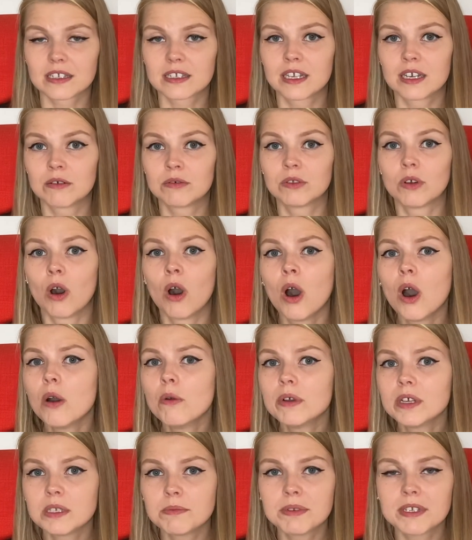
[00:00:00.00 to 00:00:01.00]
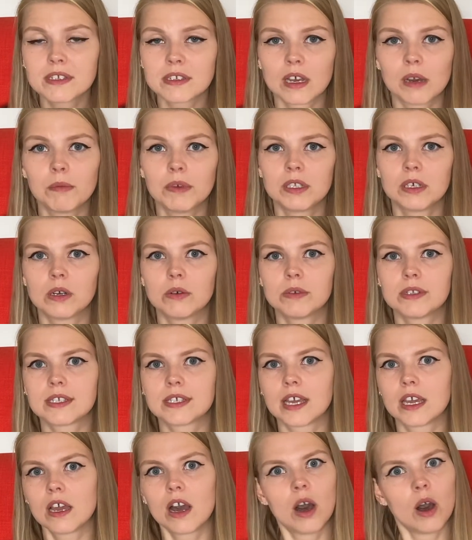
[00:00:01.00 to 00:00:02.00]
There would always be someone who would
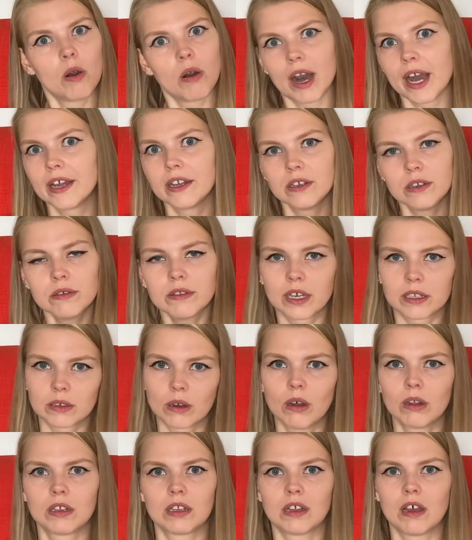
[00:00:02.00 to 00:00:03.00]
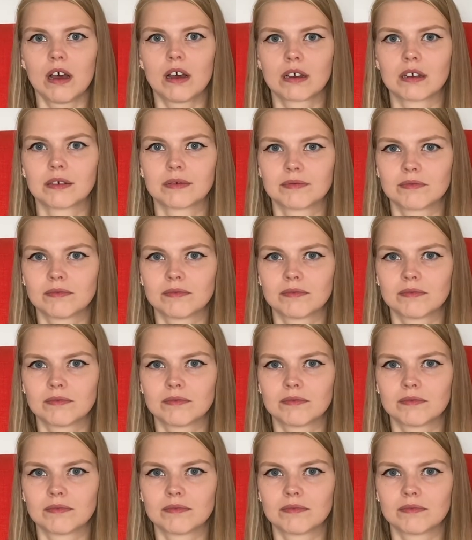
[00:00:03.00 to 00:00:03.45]
say, oh, I knew that all along.